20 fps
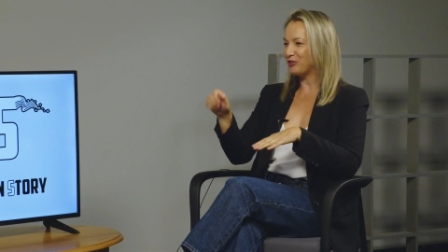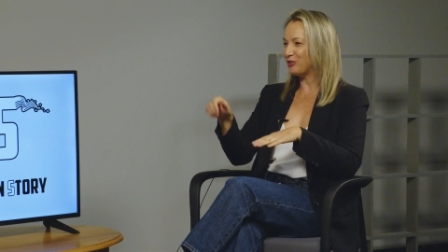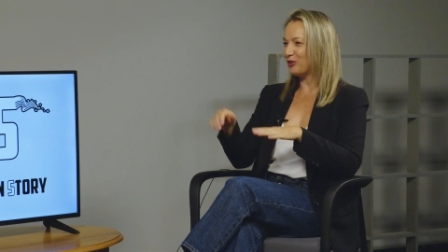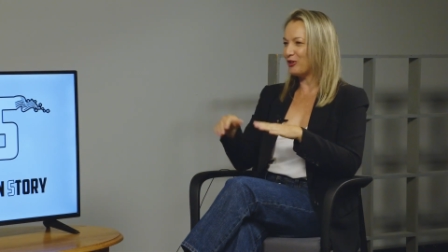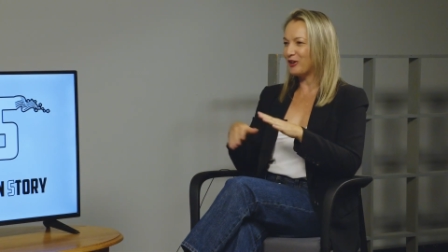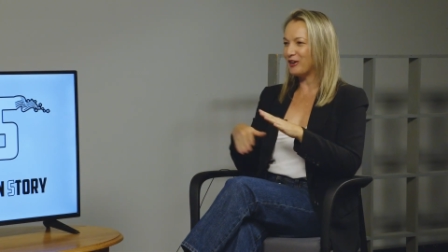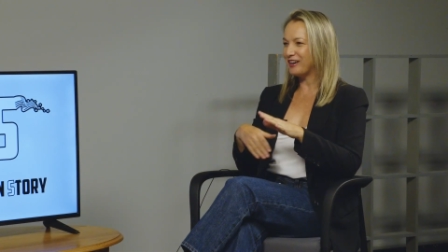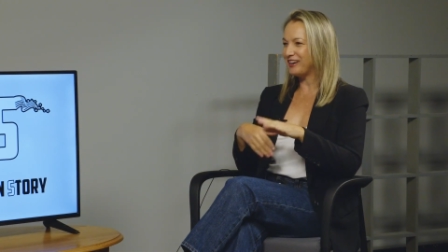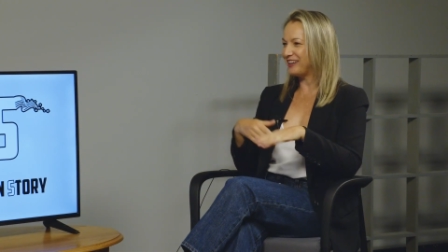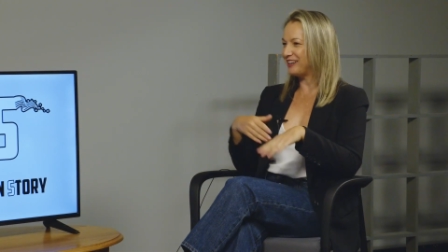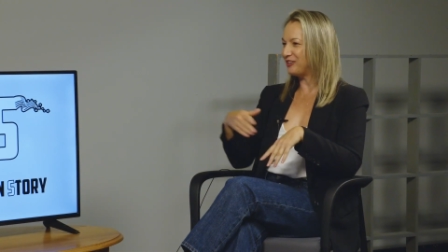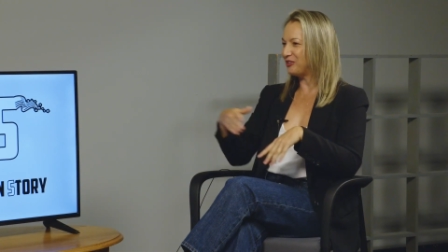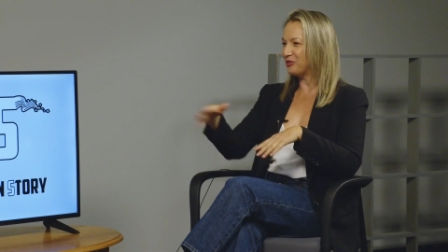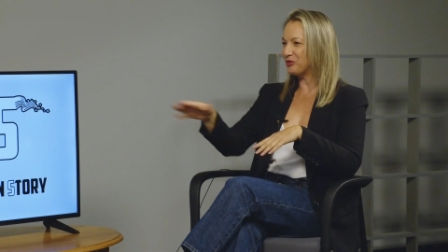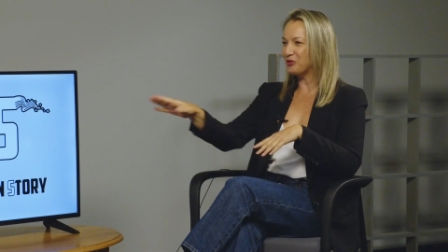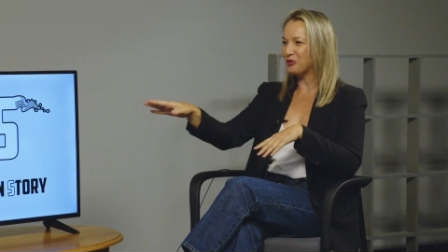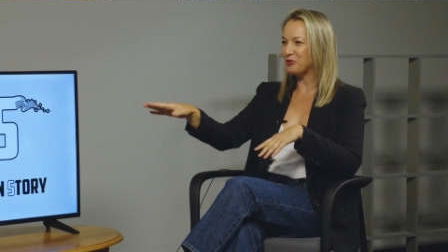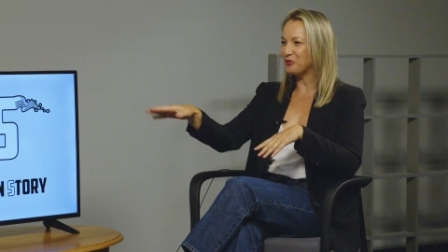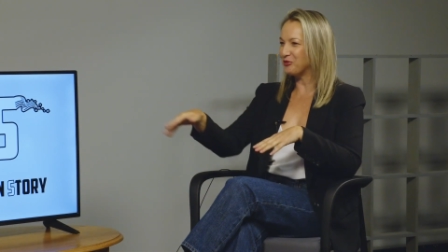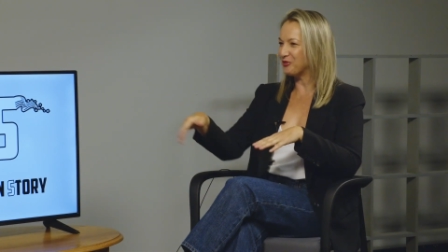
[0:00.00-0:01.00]
door and you
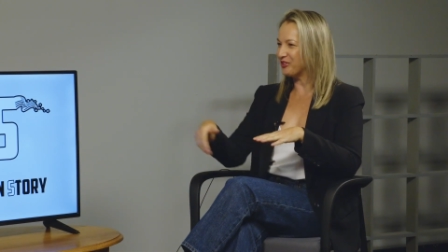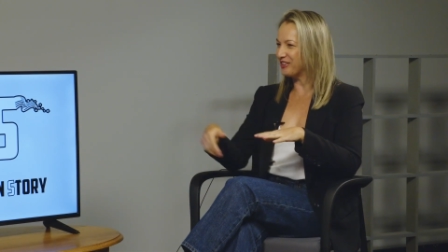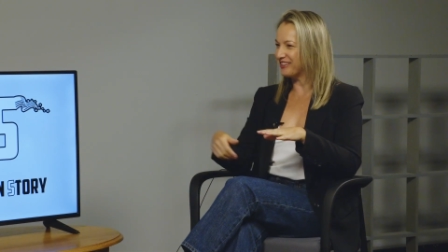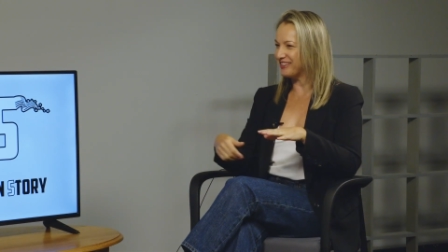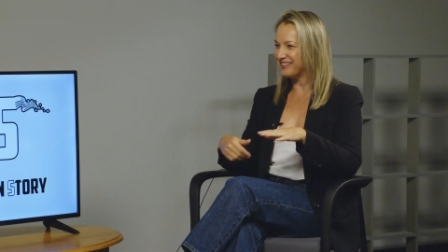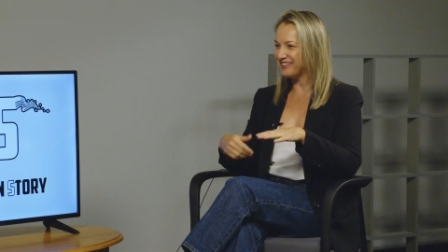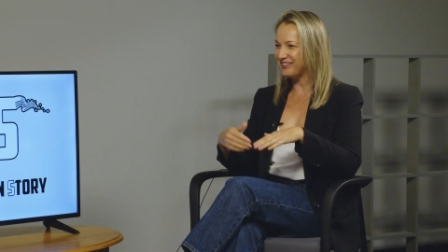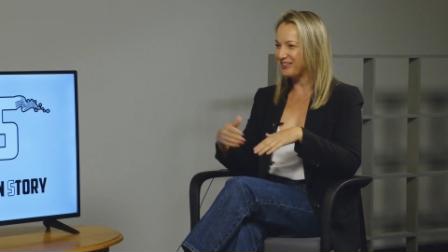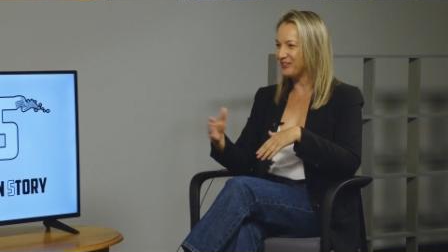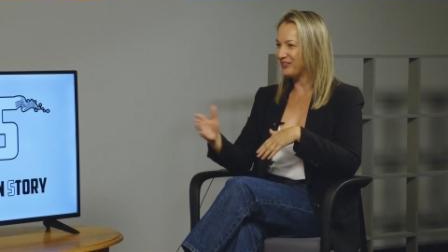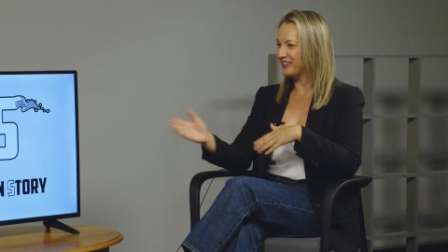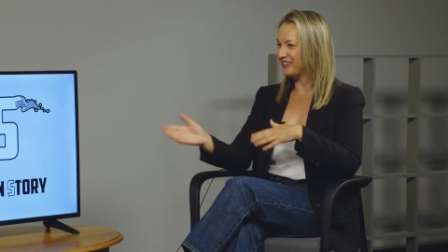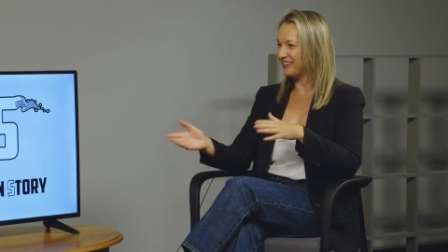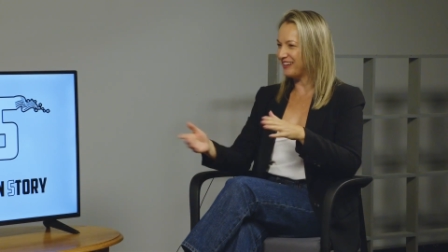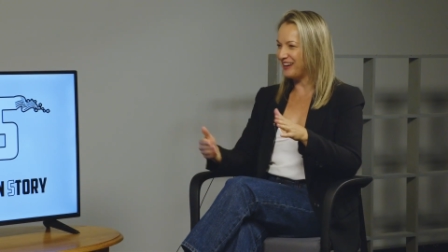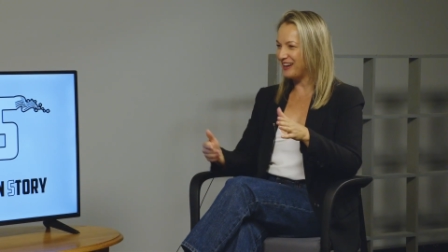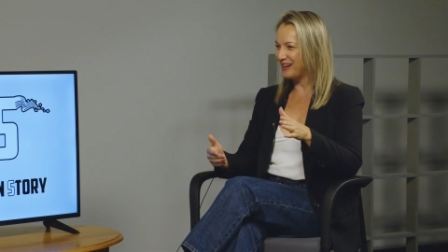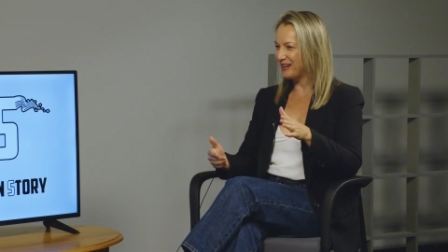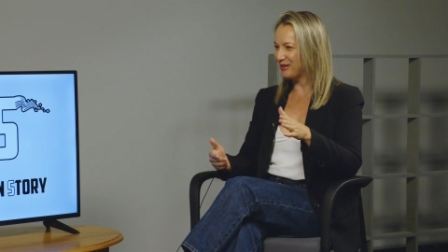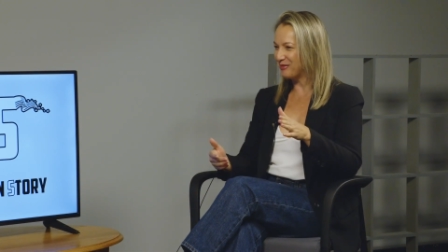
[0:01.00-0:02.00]
go visit all the
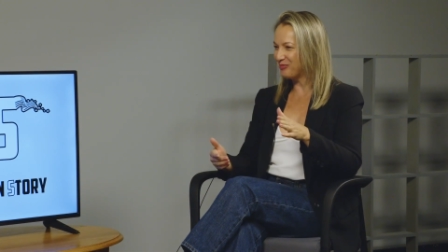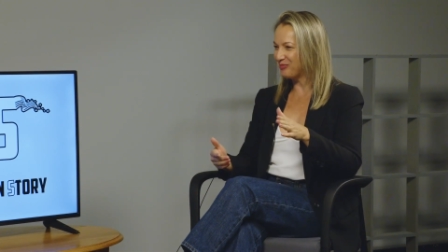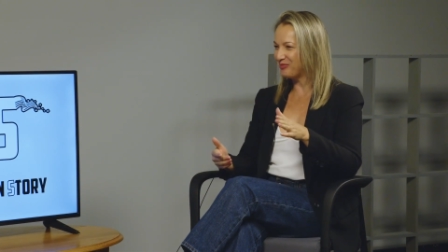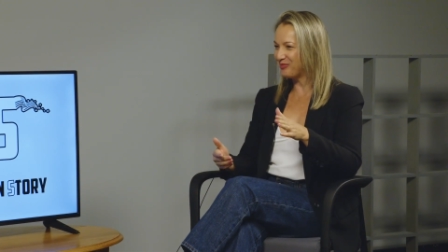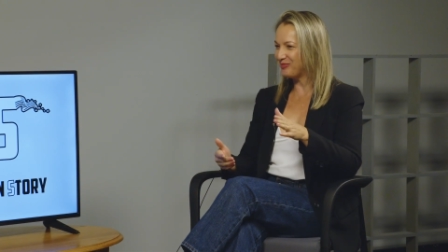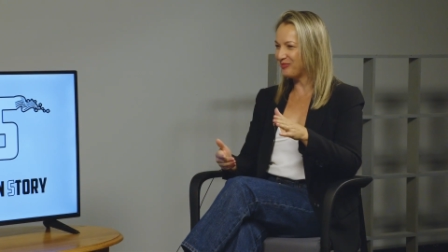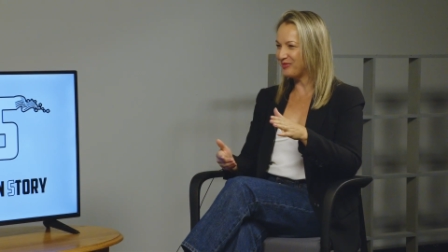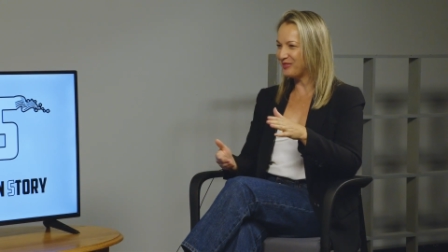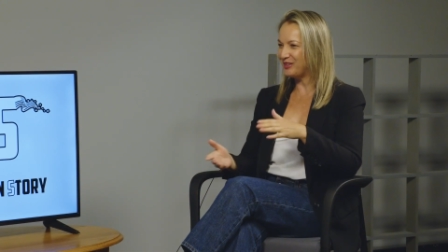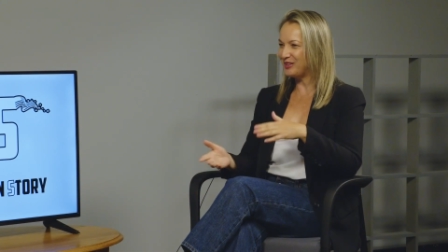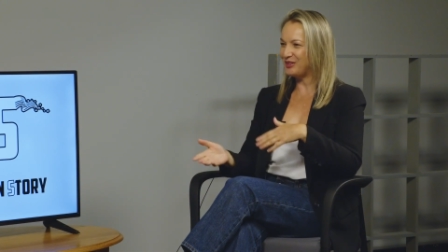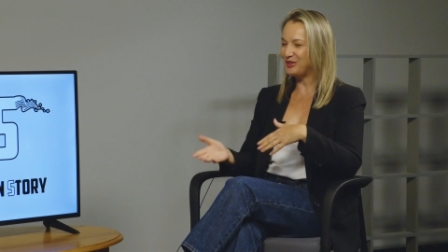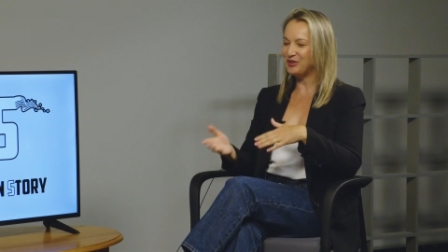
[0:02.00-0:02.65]
time. Uh-huh.